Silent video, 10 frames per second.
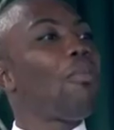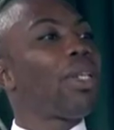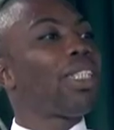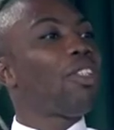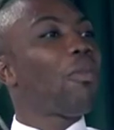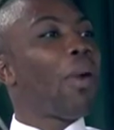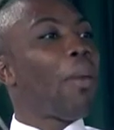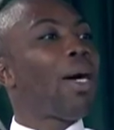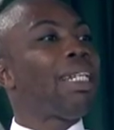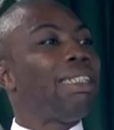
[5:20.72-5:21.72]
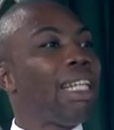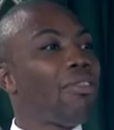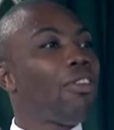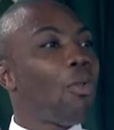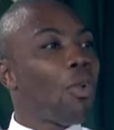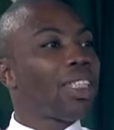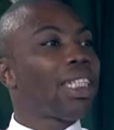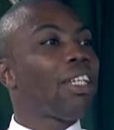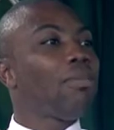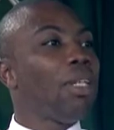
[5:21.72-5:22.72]
President Obama never
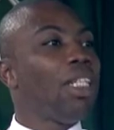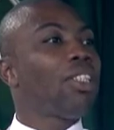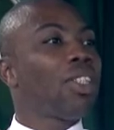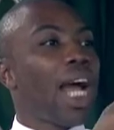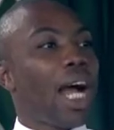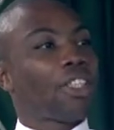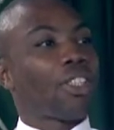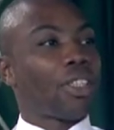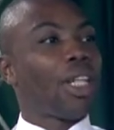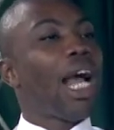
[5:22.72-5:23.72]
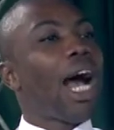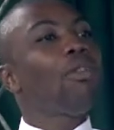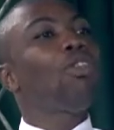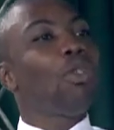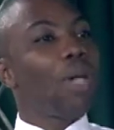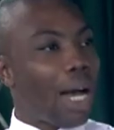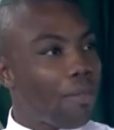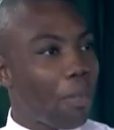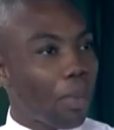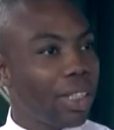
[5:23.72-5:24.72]
wanted military action. How do you
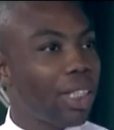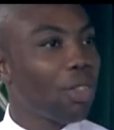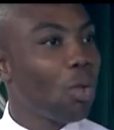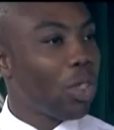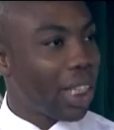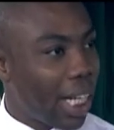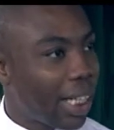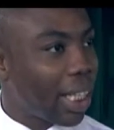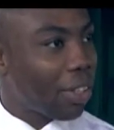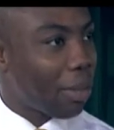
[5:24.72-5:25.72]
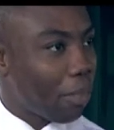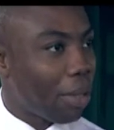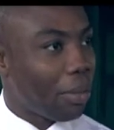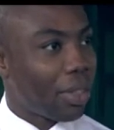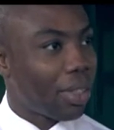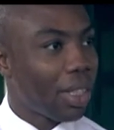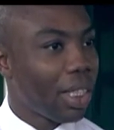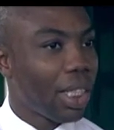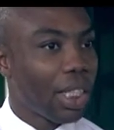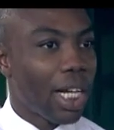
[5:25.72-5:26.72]
have a president who was elected on the premise
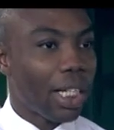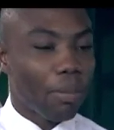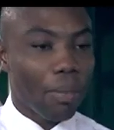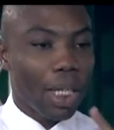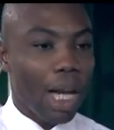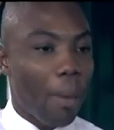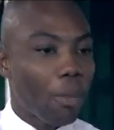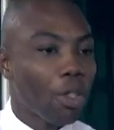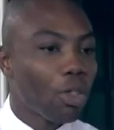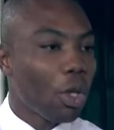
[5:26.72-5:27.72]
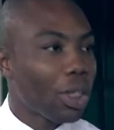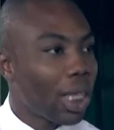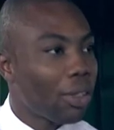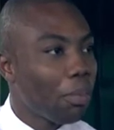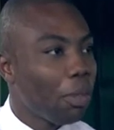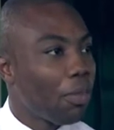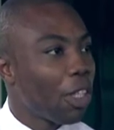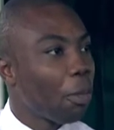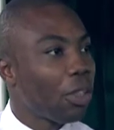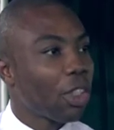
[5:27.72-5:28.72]
that I'm going to cut down the
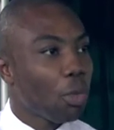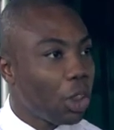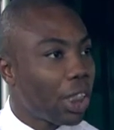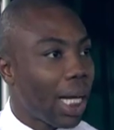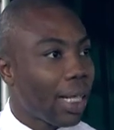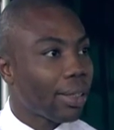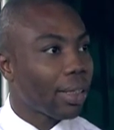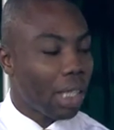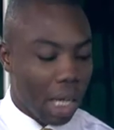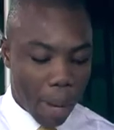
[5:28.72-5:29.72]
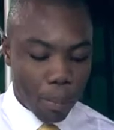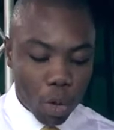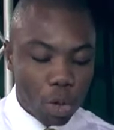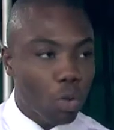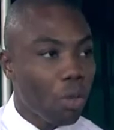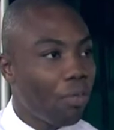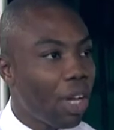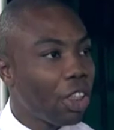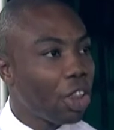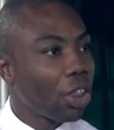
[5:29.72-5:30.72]
defense budget, which he has, I'm going to
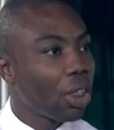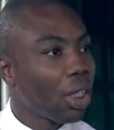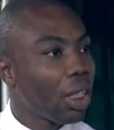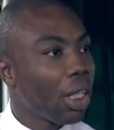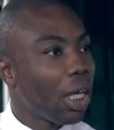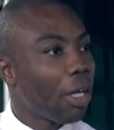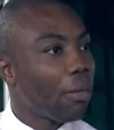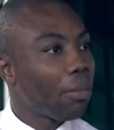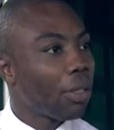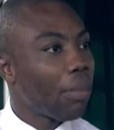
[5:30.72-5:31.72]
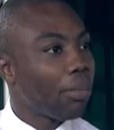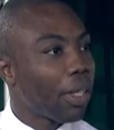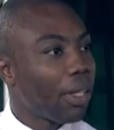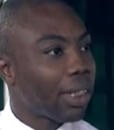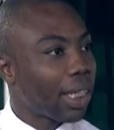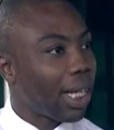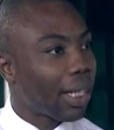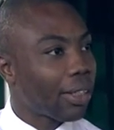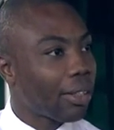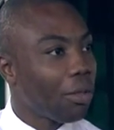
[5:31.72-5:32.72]
revenge um, um, terrorist
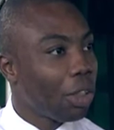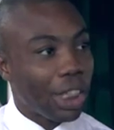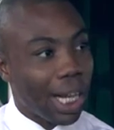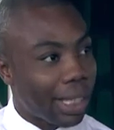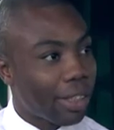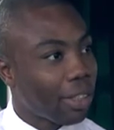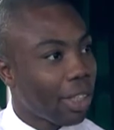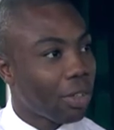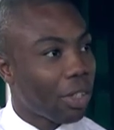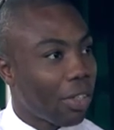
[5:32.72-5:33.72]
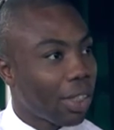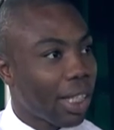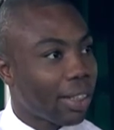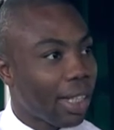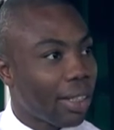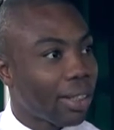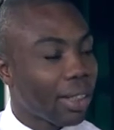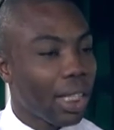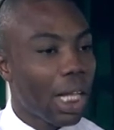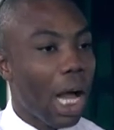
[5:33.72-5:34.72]
attacks, which he has to a great extent.
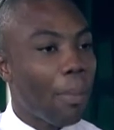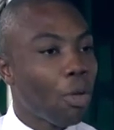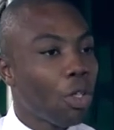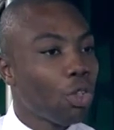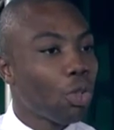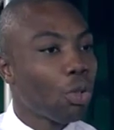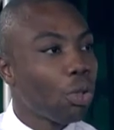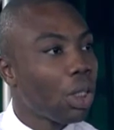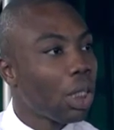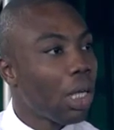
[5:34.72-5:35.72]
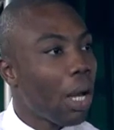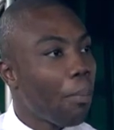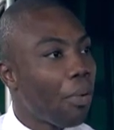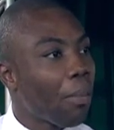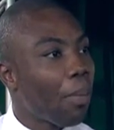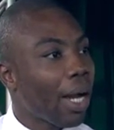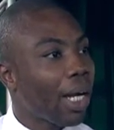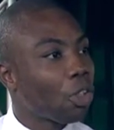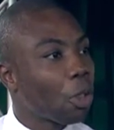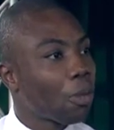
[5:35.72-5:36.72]
Yes. I'm going to um, bring back
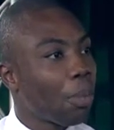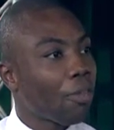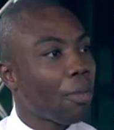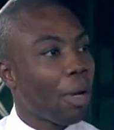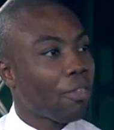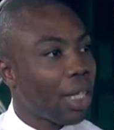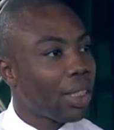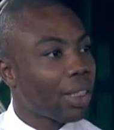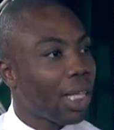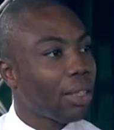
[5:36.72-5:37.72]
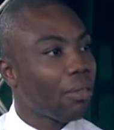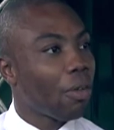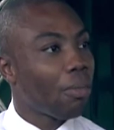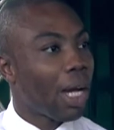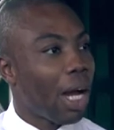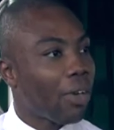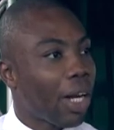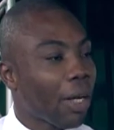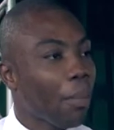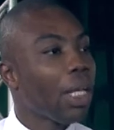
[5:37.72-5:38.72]
our troops back from Afghanistan, from
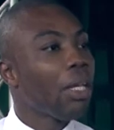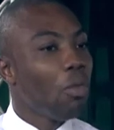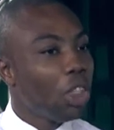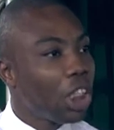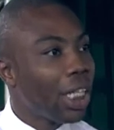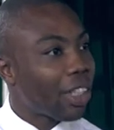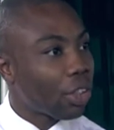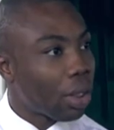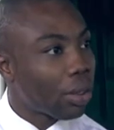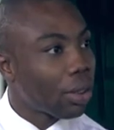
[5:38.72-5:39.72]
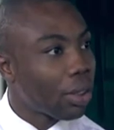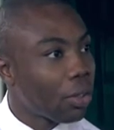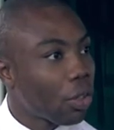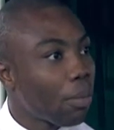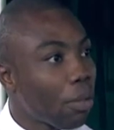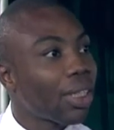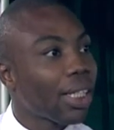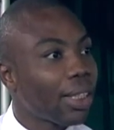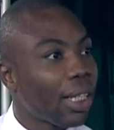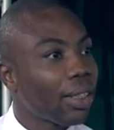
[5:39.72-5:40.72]
Iraq, which he has done to the most
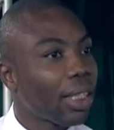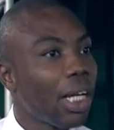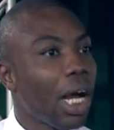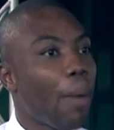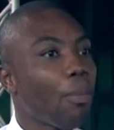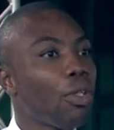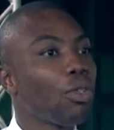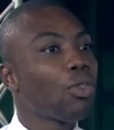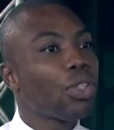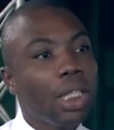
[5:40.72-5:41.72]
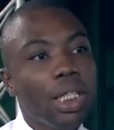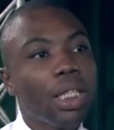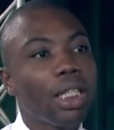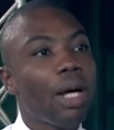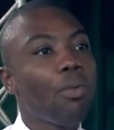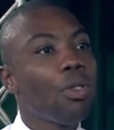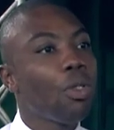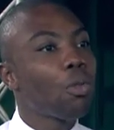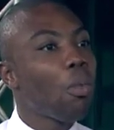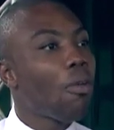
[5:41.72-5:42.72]
extent. I'm going to see that we
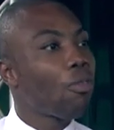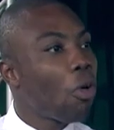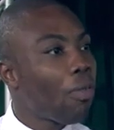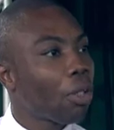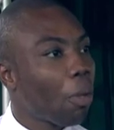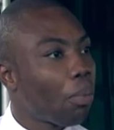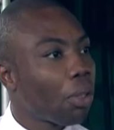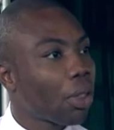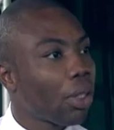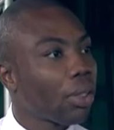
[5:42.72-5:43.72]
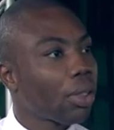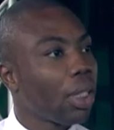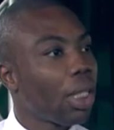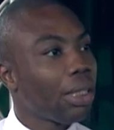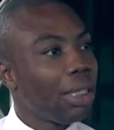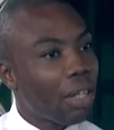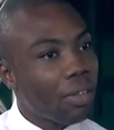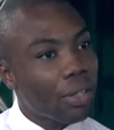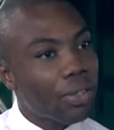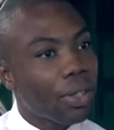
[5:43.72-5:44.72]
use more of covert operations, the
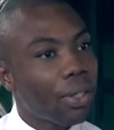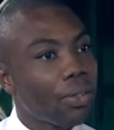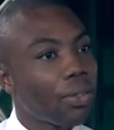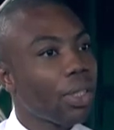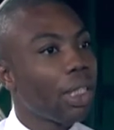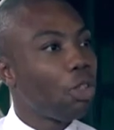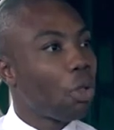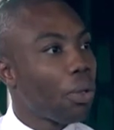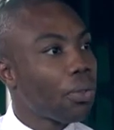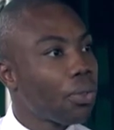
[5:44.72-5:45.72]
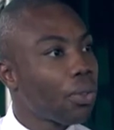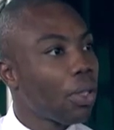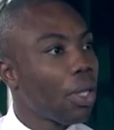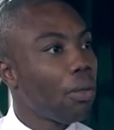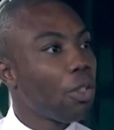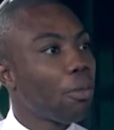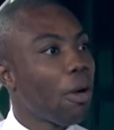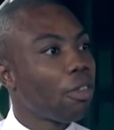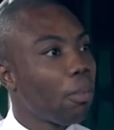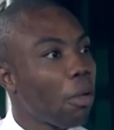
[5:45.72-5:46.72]
naval SEALs, drones, we use more
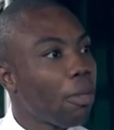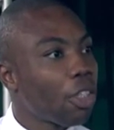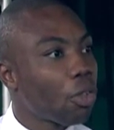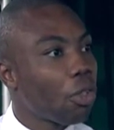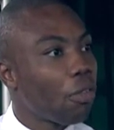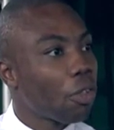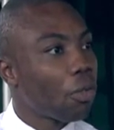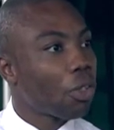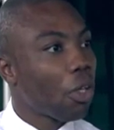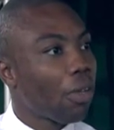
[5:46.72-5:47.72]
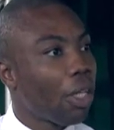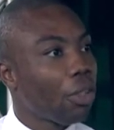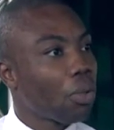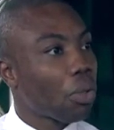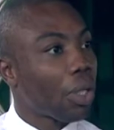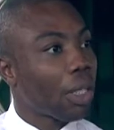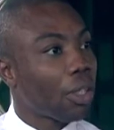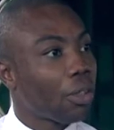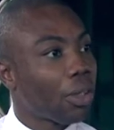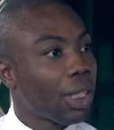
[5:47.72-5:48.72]
of diplomacy to re resolve our issues with other
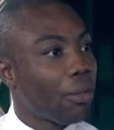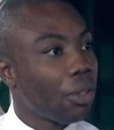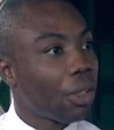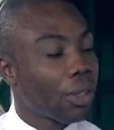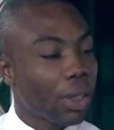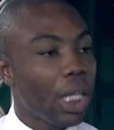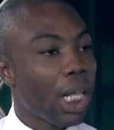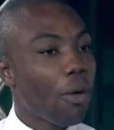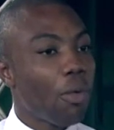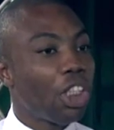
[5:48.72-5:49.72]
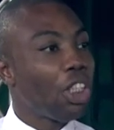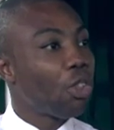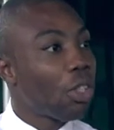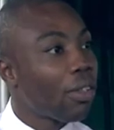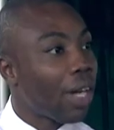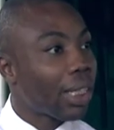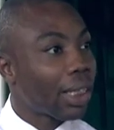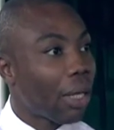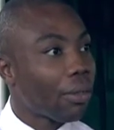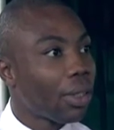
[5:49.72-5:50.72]
countries and regions, which he's doing right
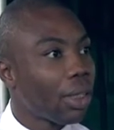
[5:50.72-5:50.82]
now.